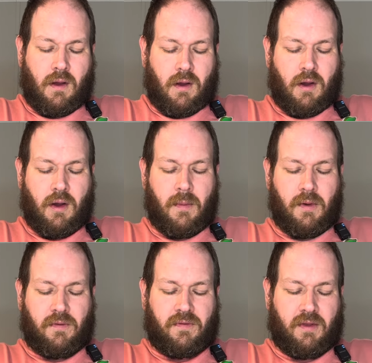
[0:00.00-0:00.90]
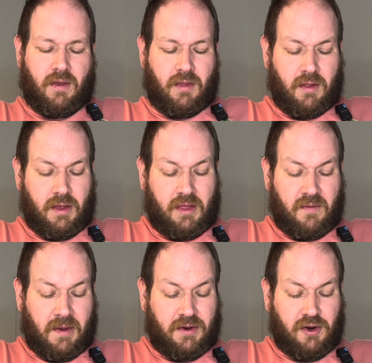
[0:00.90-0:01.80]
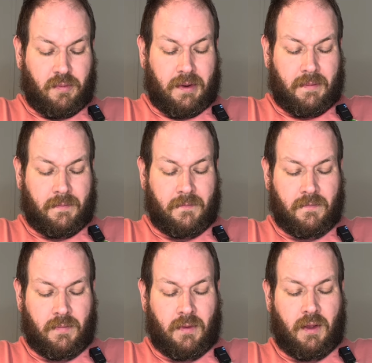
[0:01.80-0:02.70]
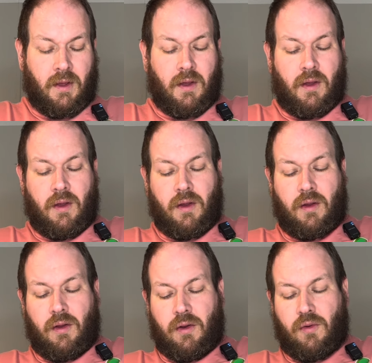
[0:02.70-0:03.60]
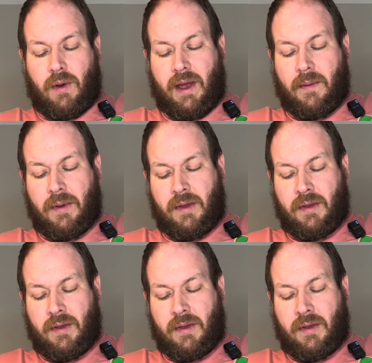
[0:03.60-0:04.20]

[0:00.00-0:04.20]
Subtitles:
almost the length of my Sharpie. Grab